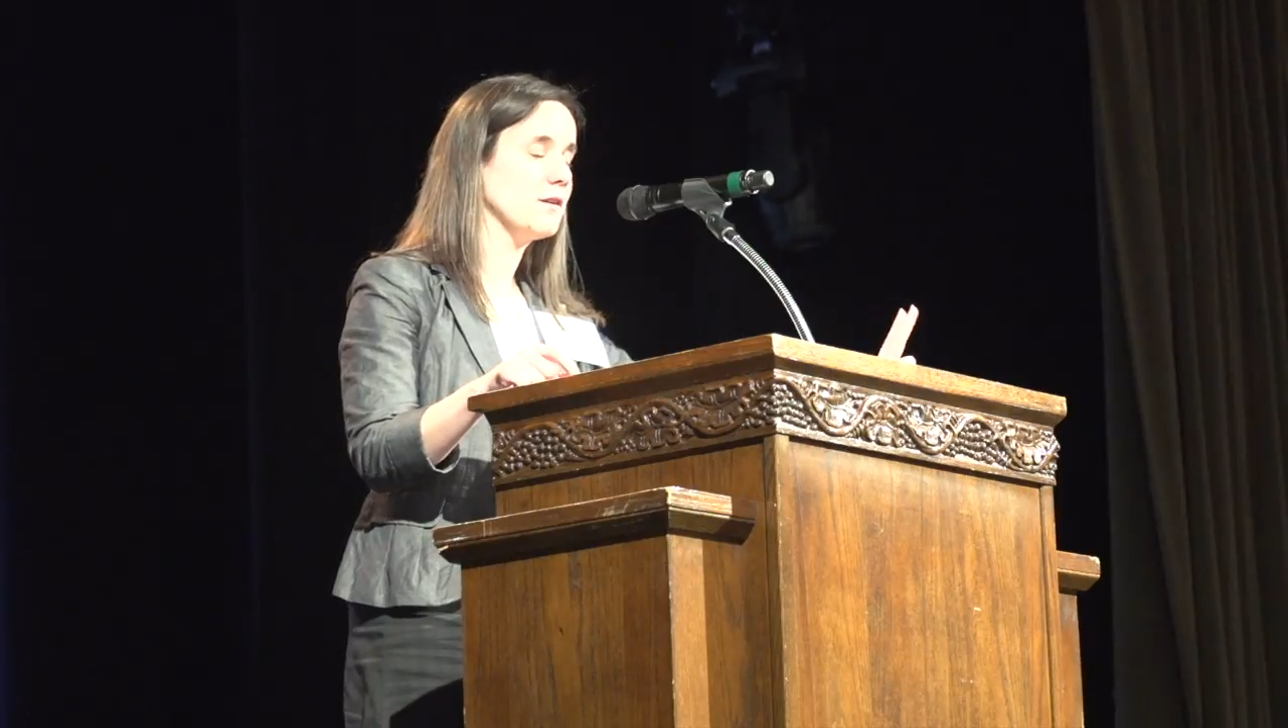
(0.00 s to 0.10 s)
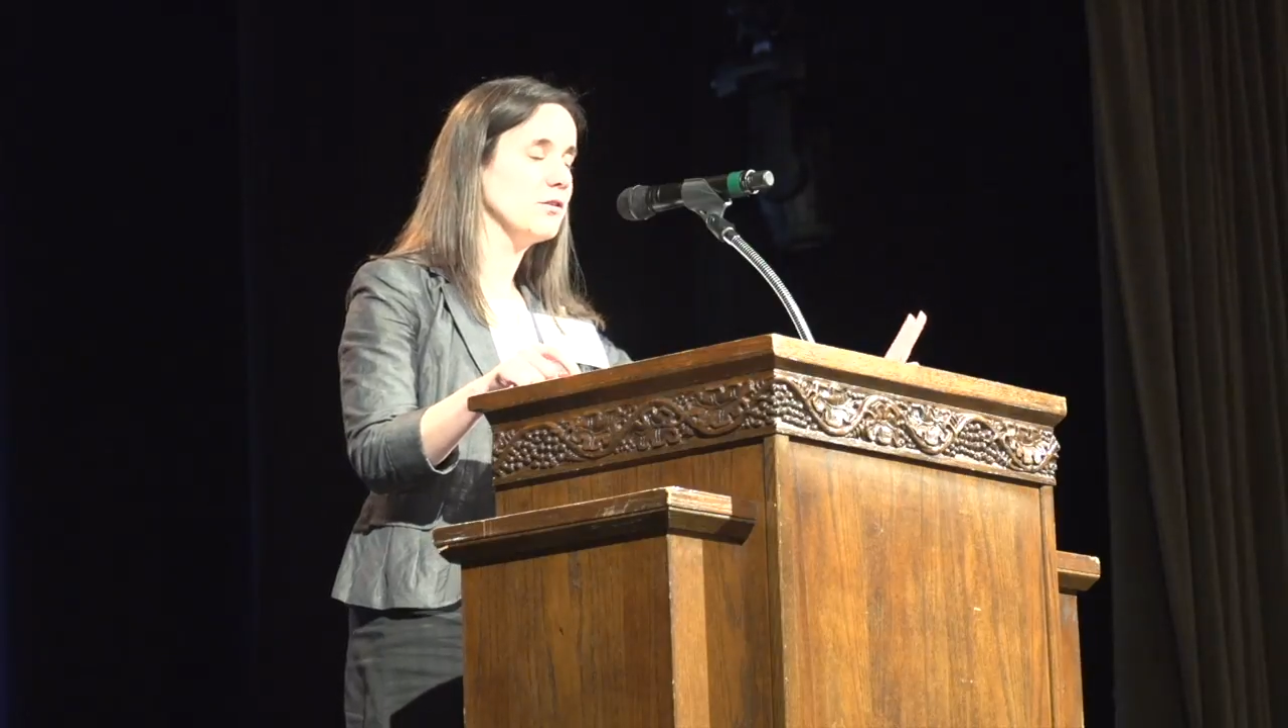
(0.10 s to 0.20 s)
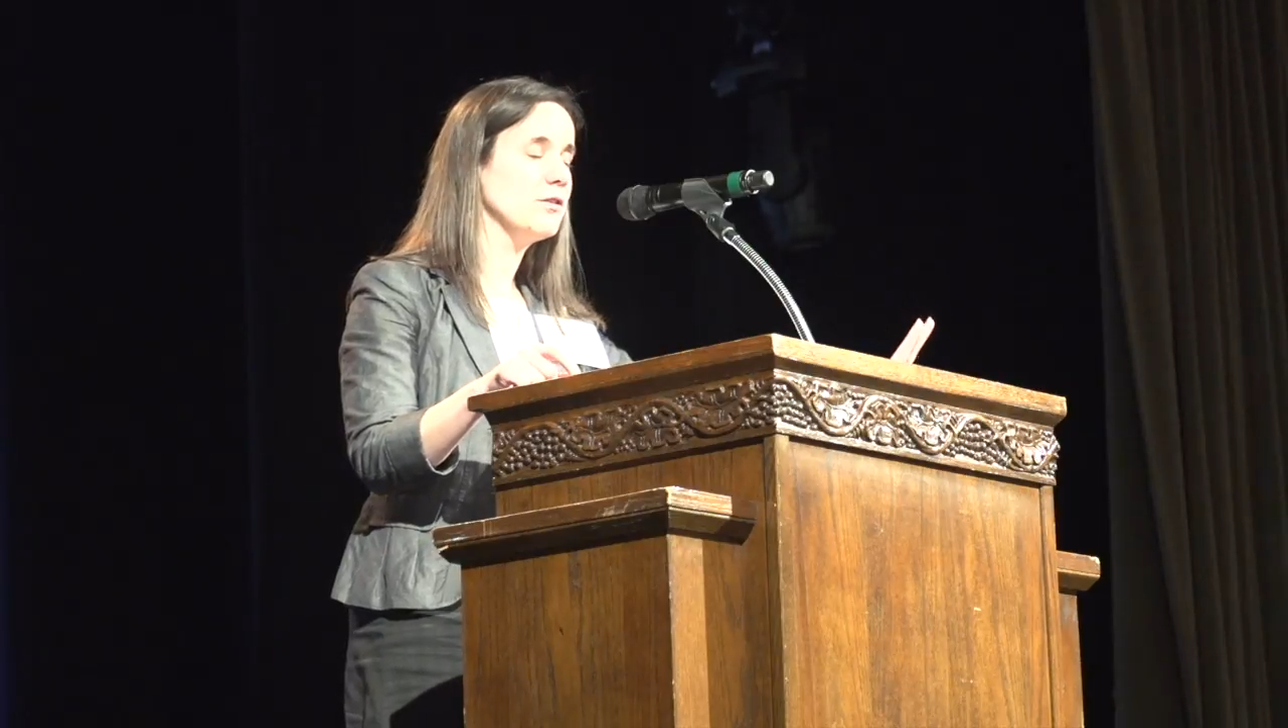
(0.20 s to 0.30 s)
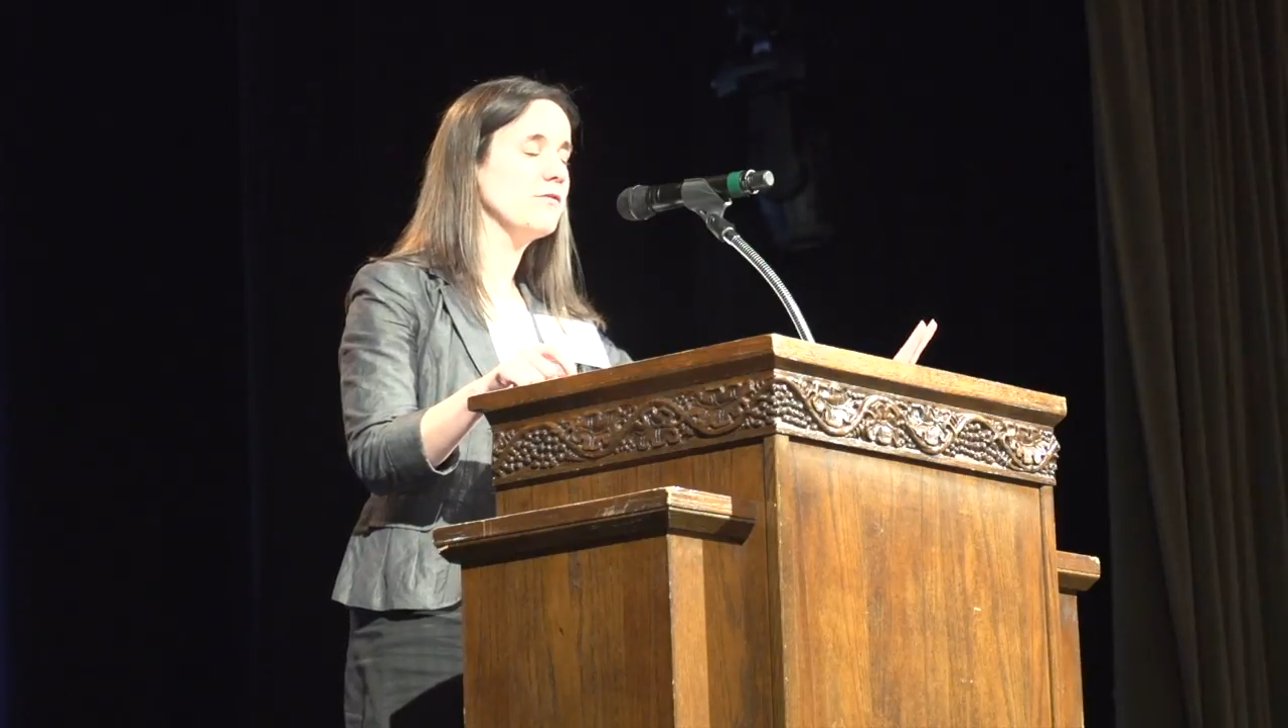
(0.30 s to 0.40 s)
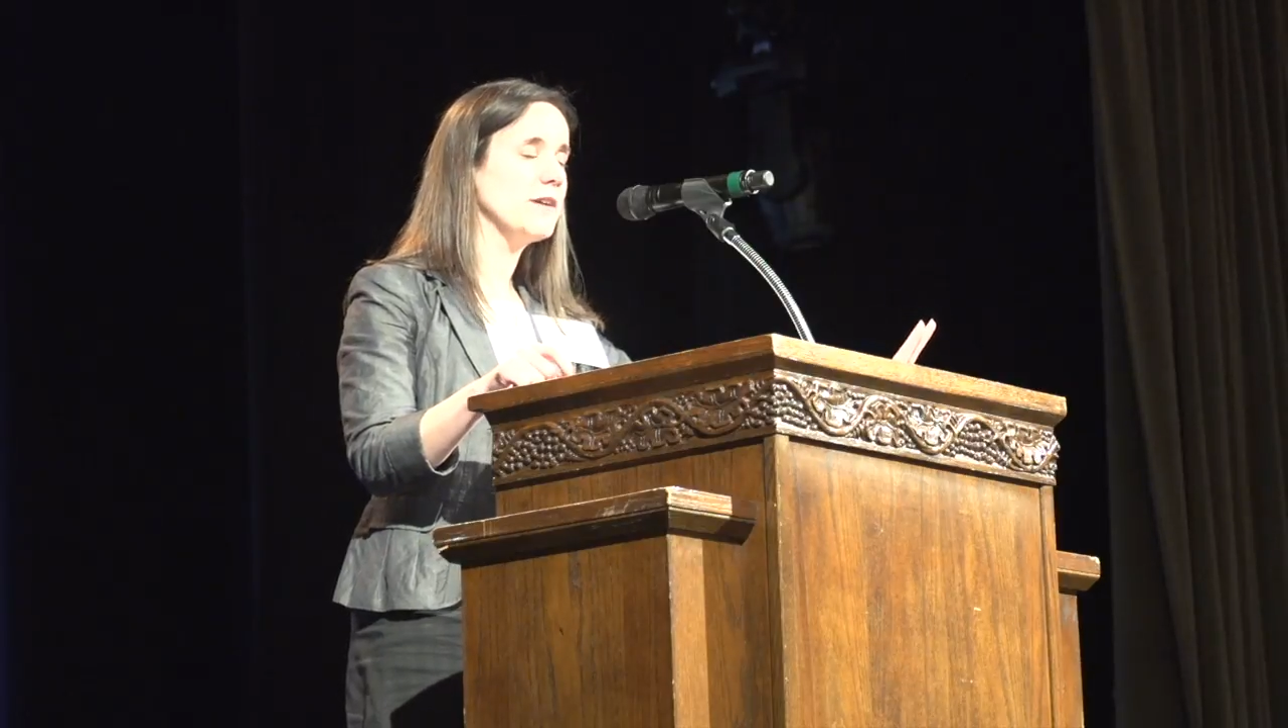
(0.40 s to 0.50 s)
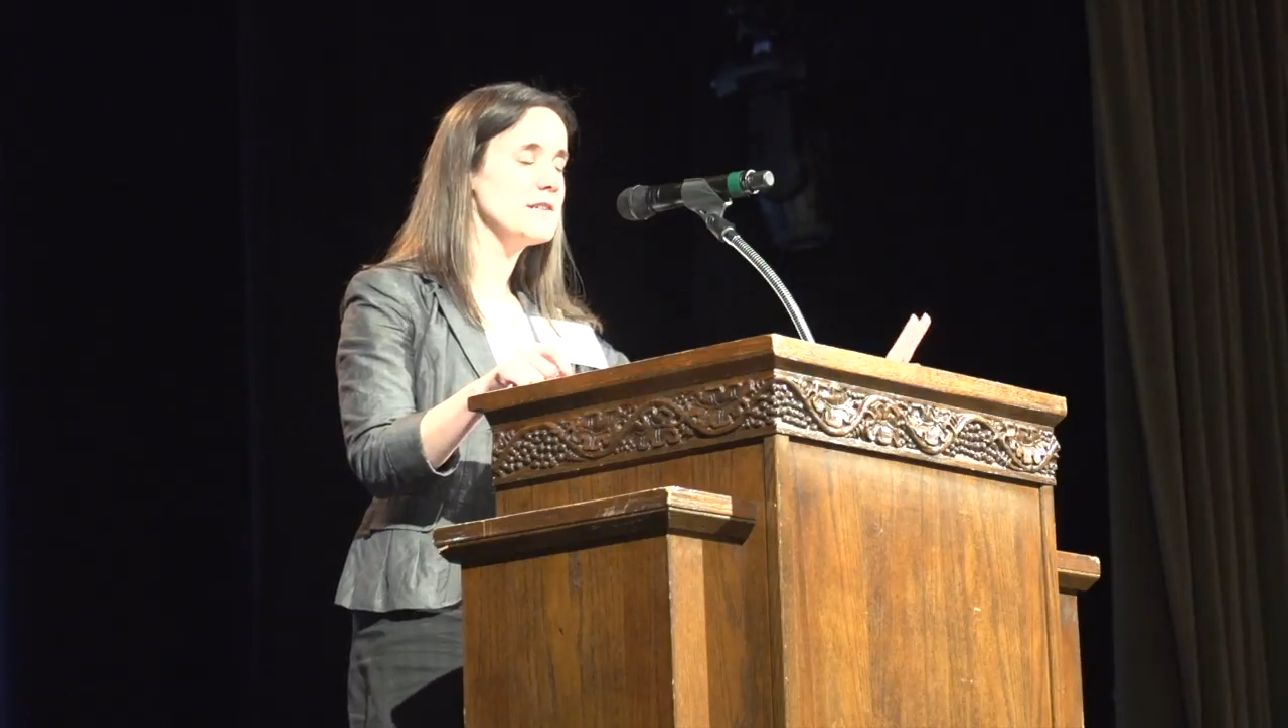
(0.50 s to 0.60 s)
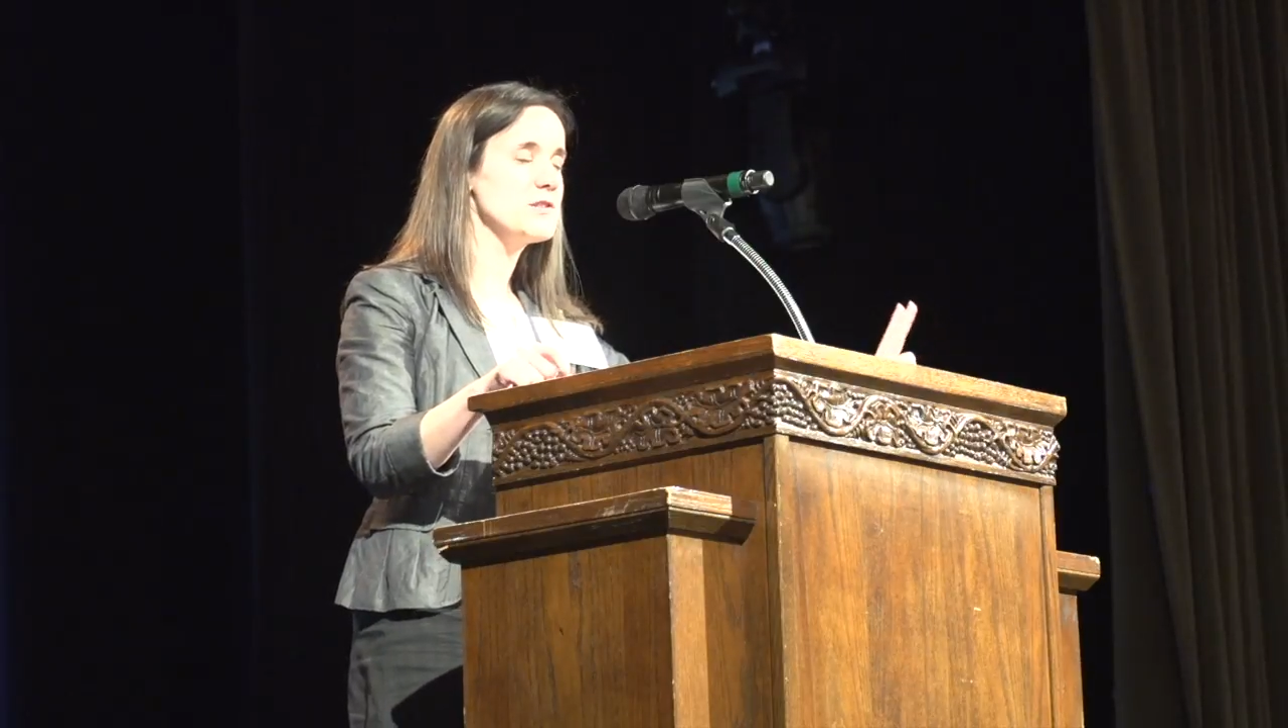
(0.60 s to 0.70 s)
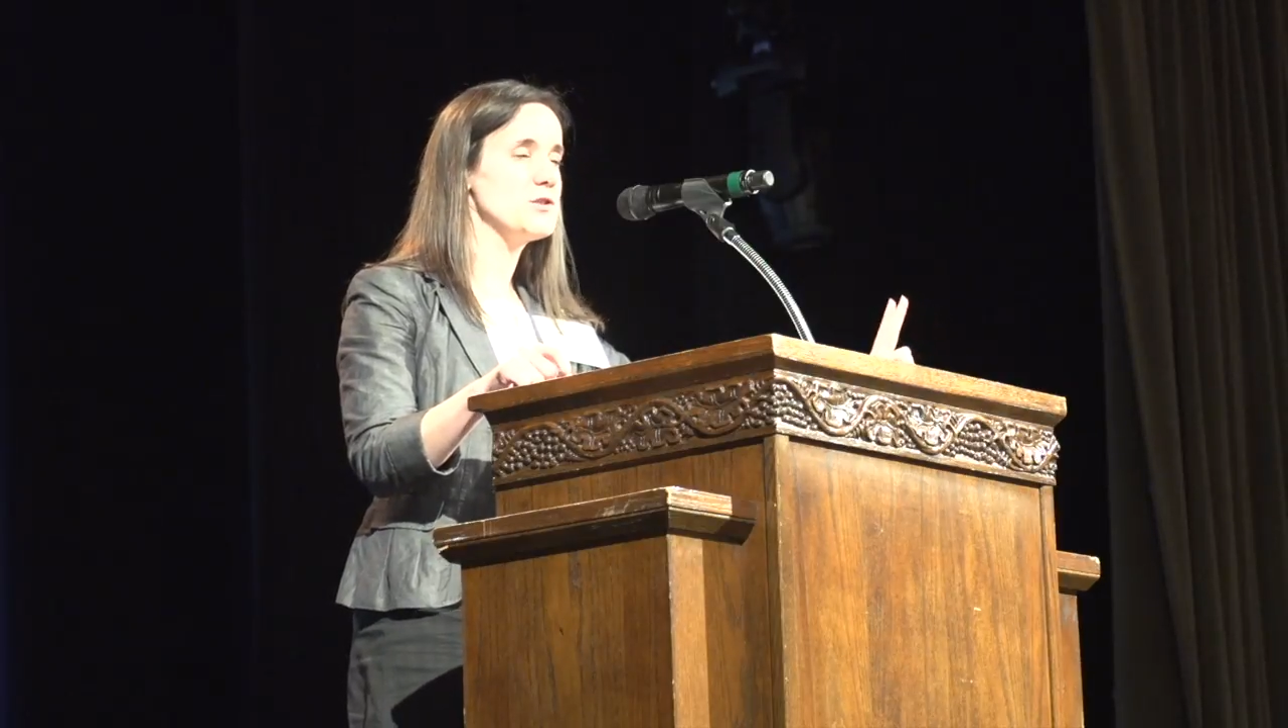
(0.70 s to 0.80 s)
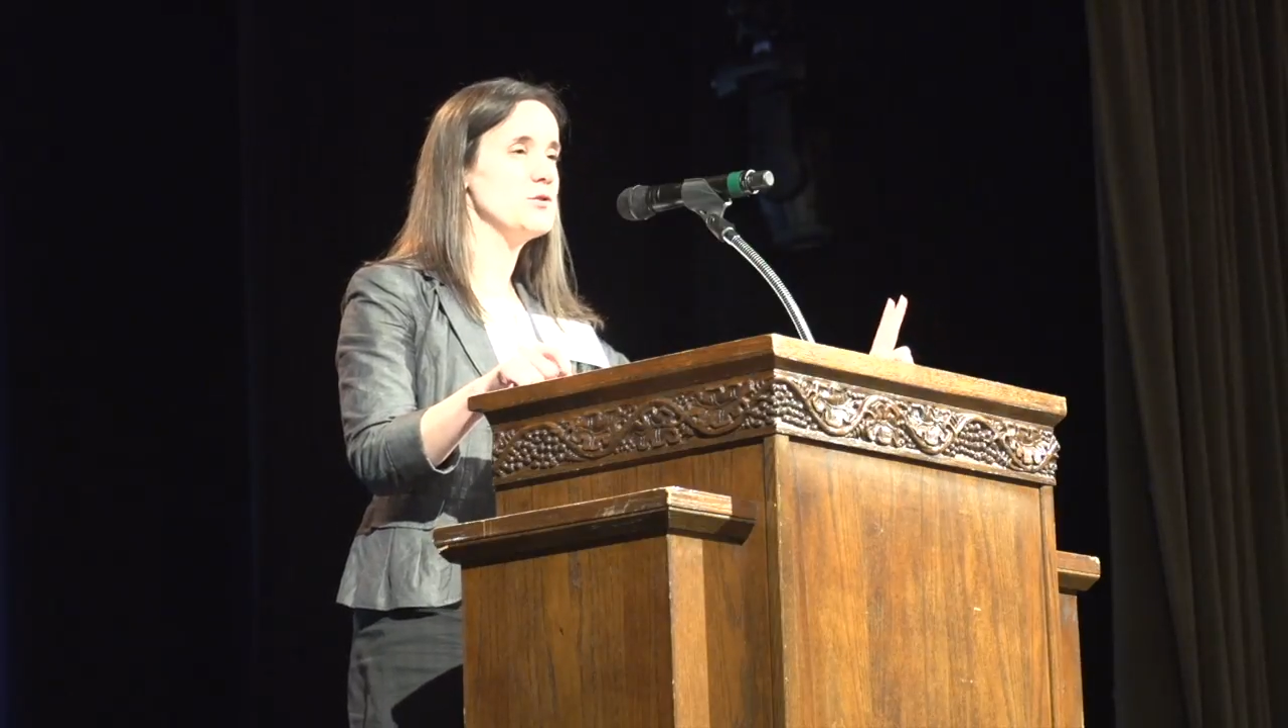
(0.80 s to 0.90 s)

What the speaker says: advice